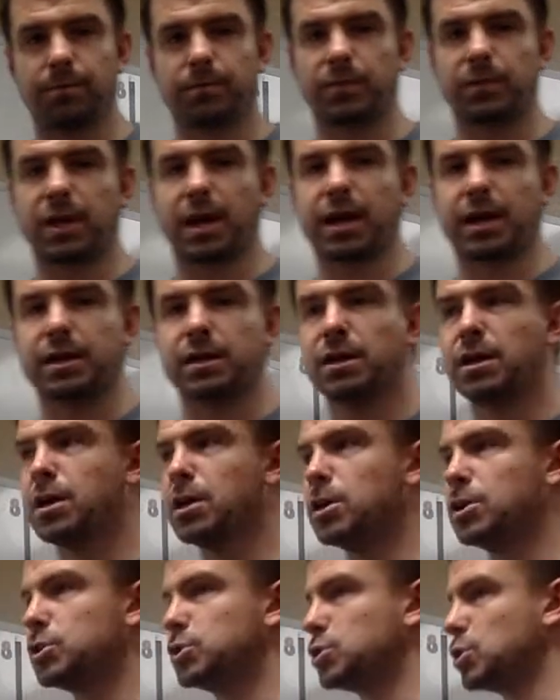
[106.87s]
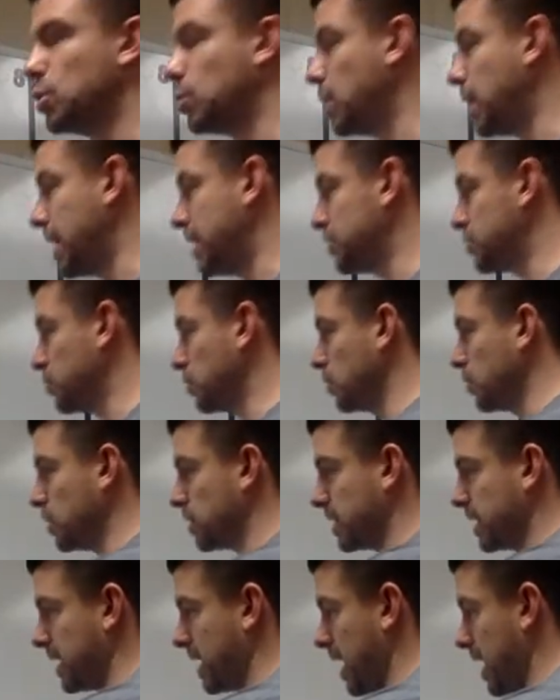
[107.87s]
Okay. So as you're
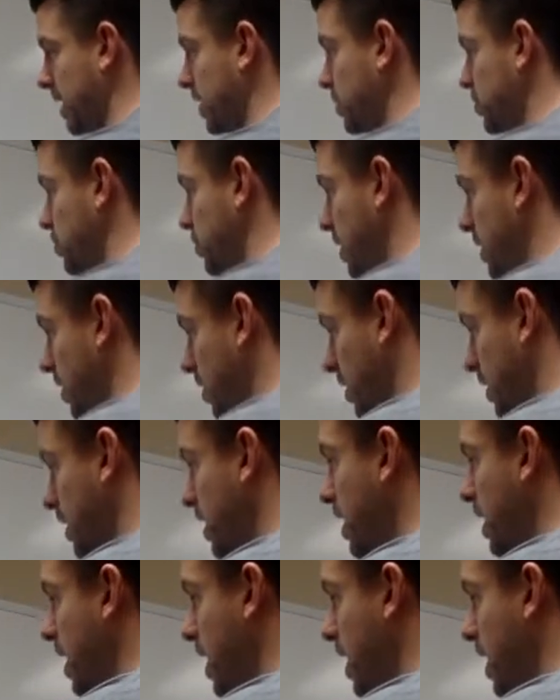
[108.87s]
looking at it straight on,